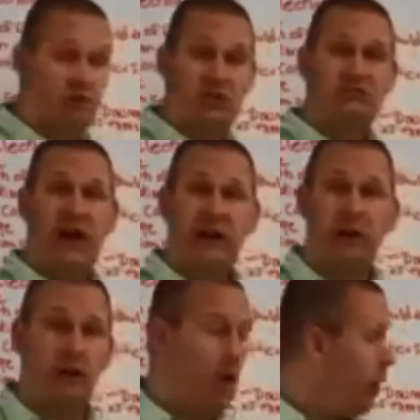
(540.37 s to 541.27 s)
versus
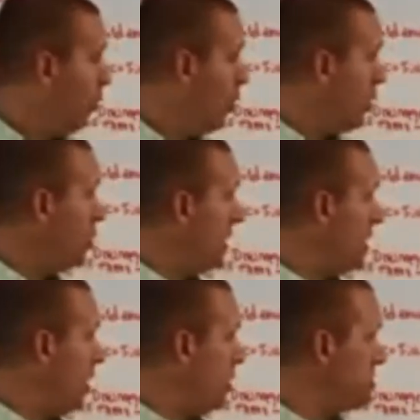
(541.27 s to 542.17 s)
vinyl. Wood
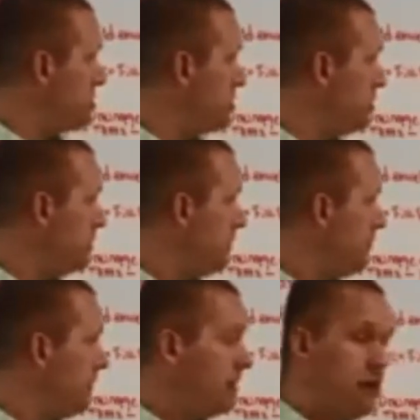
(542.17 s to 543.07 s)
windows,
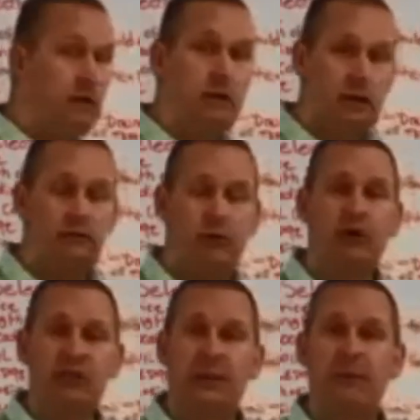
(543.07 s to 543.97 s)
for
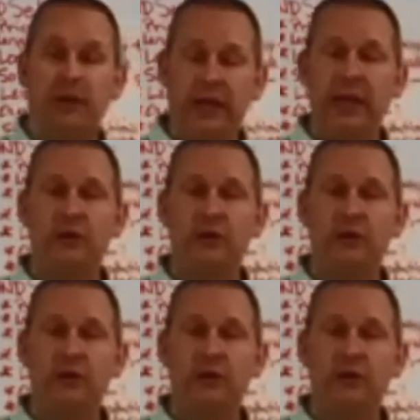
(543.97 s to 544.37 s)
example, an